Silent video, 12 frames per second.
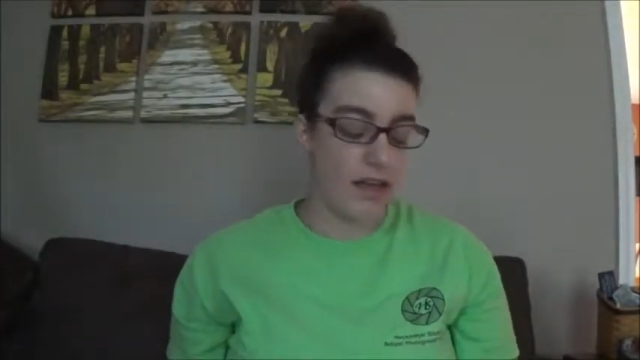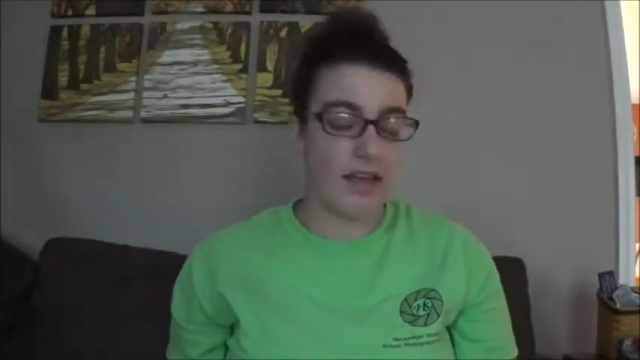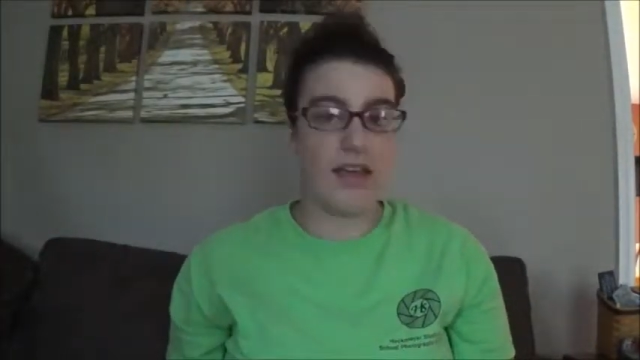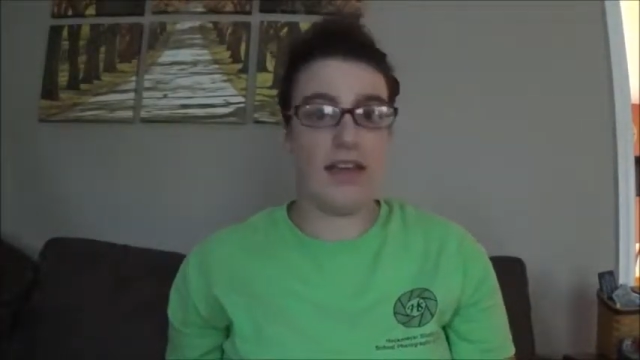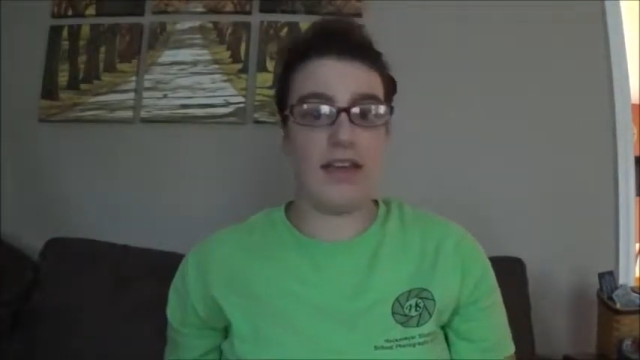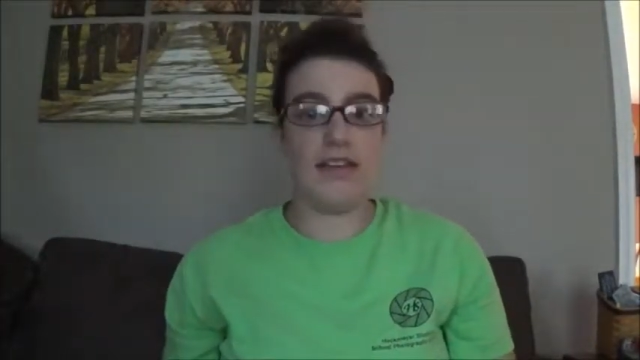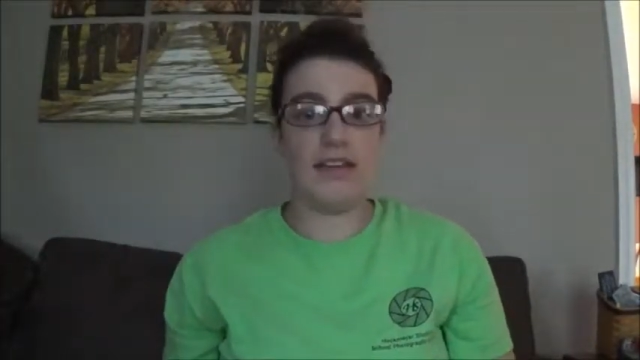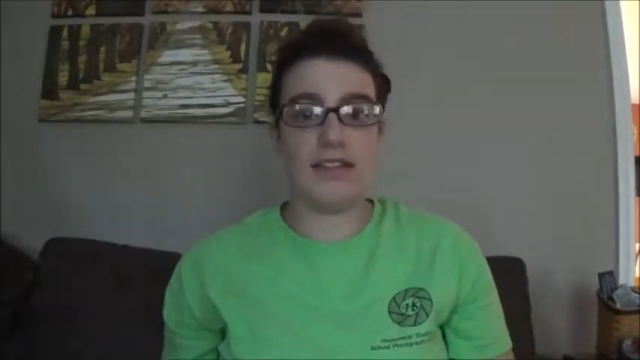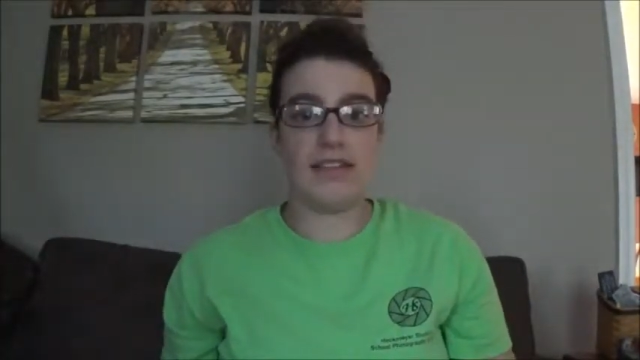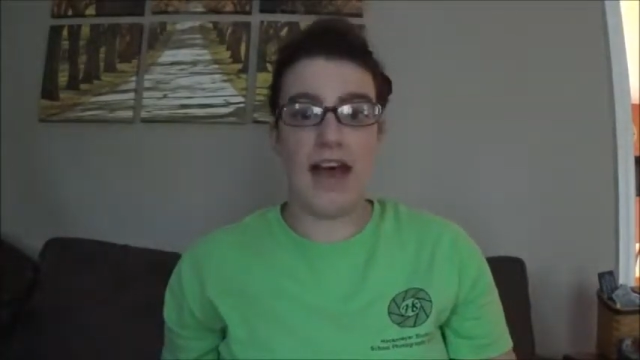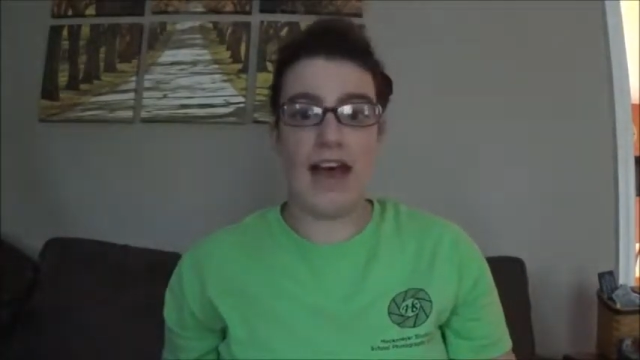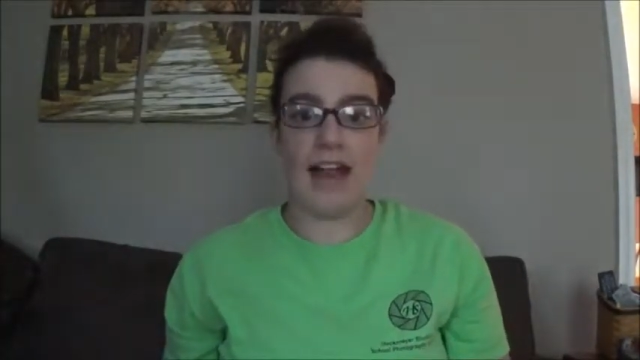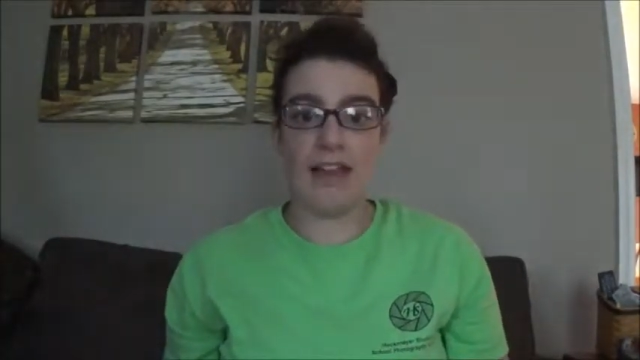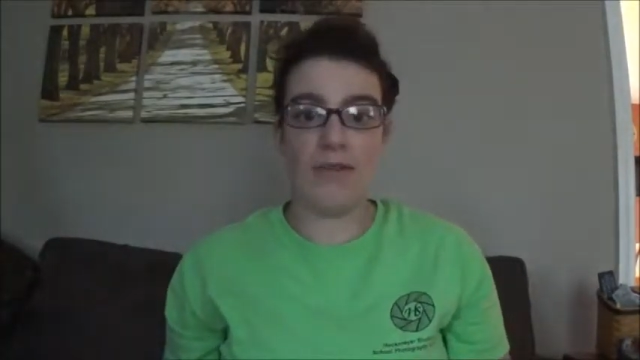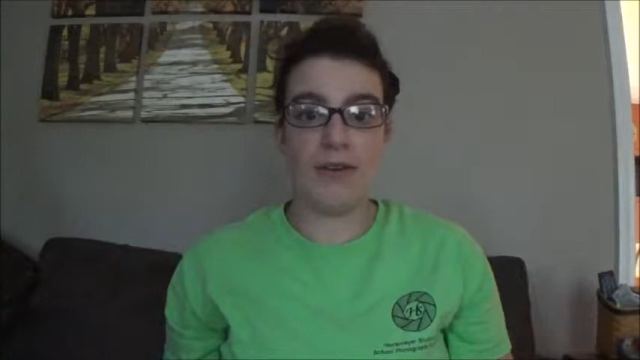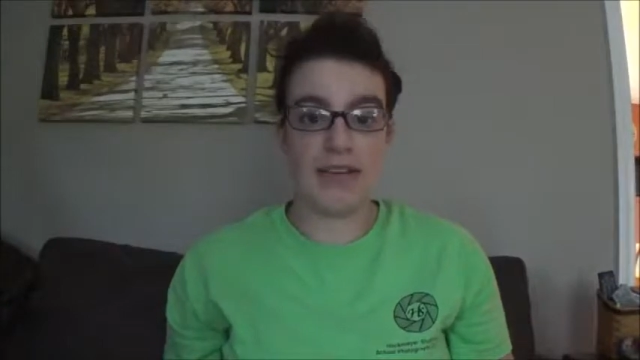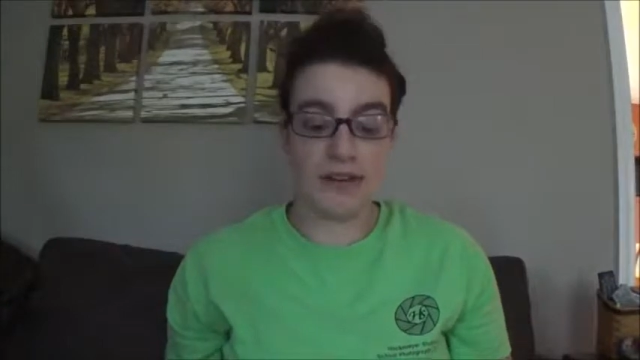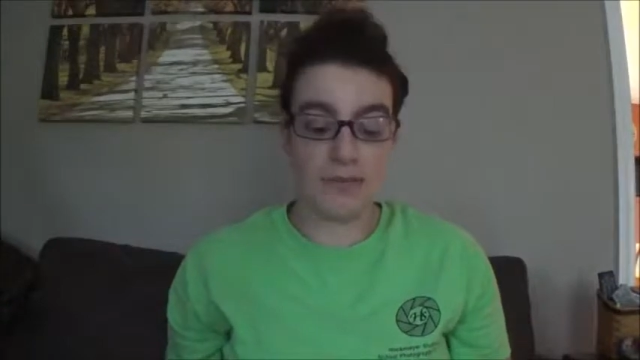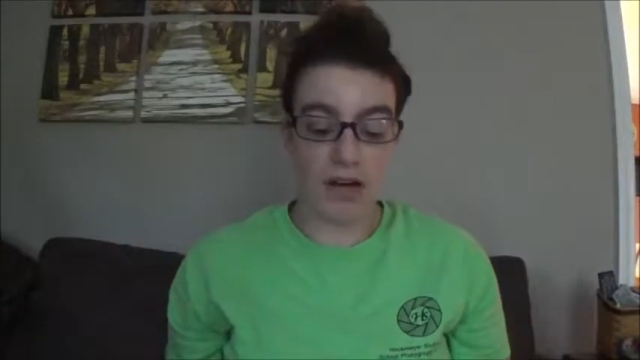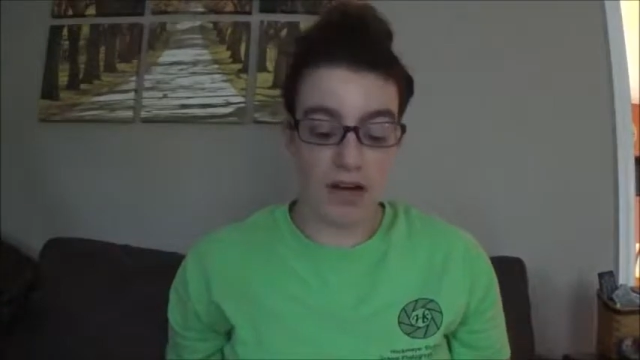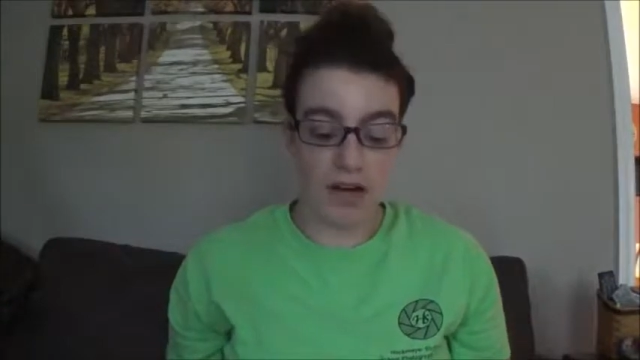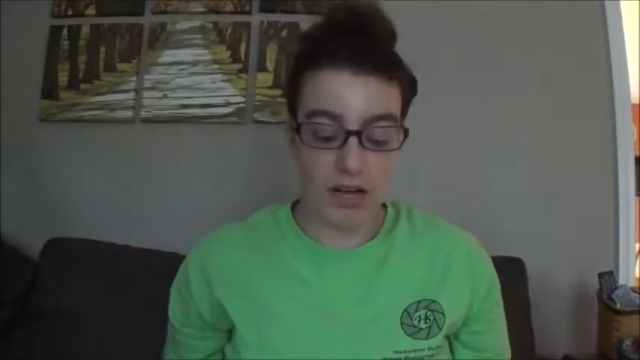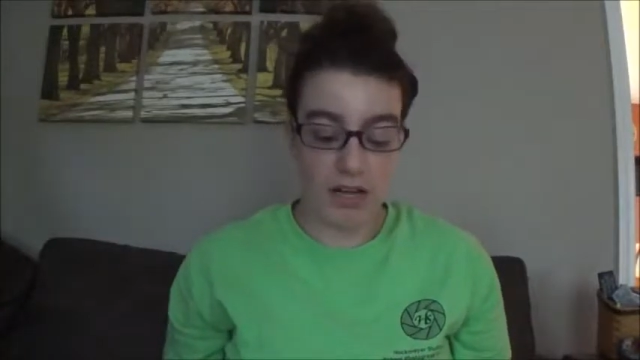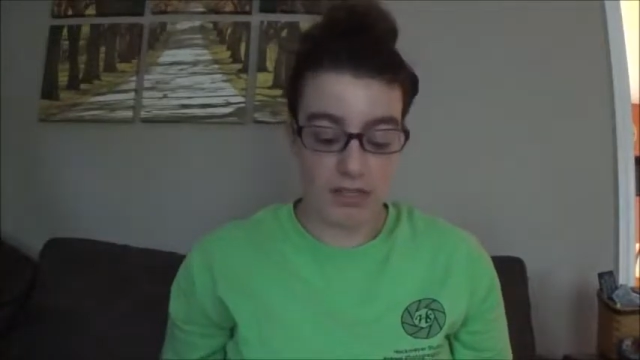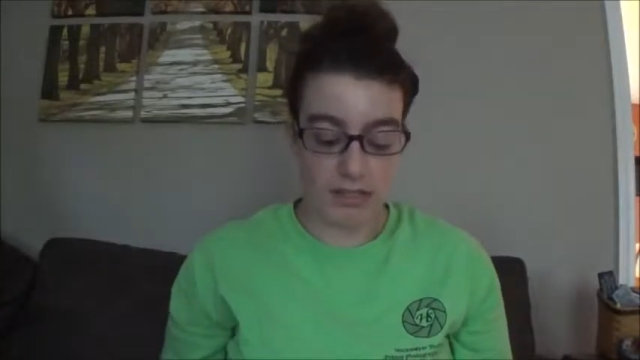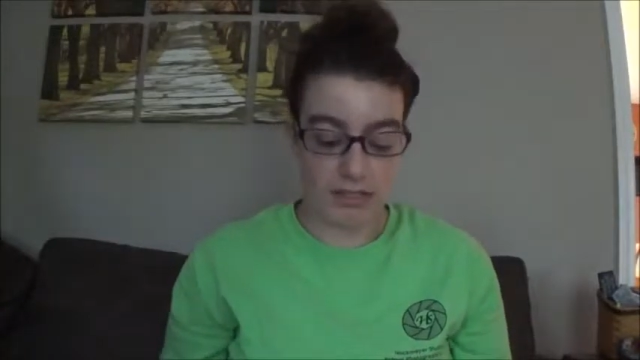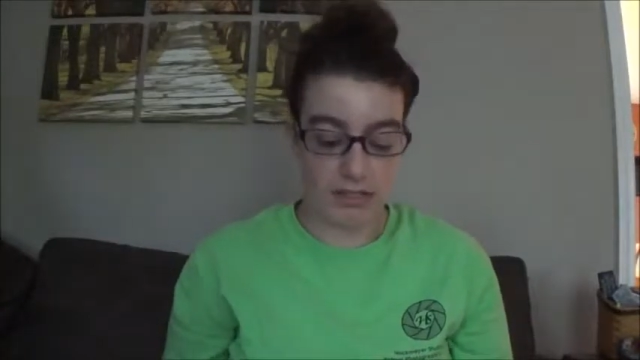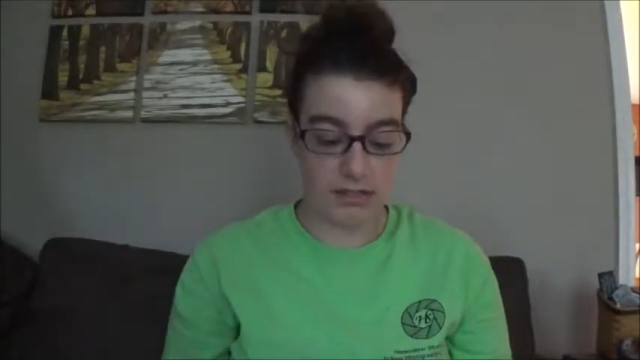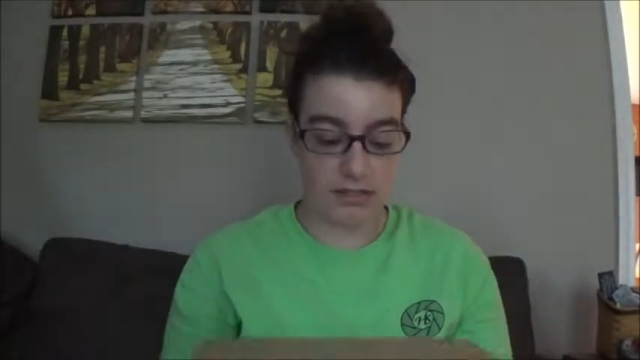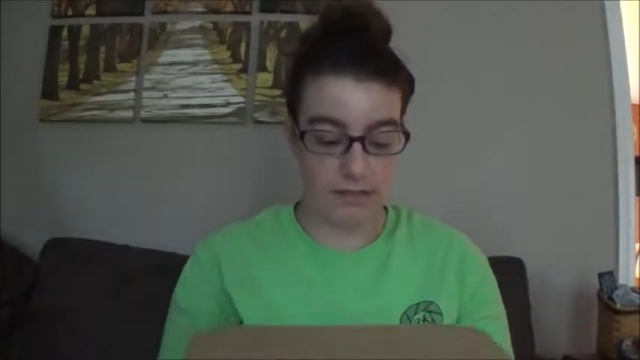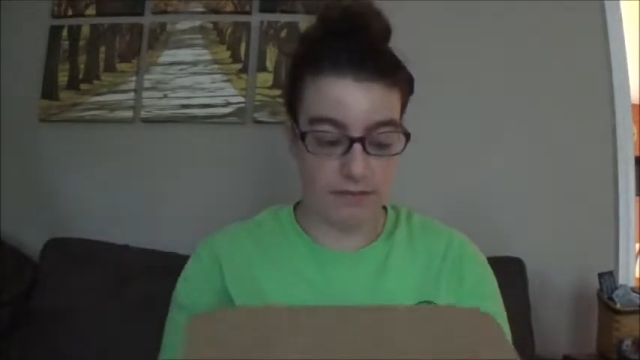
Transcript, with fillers: And it's a Halloween box.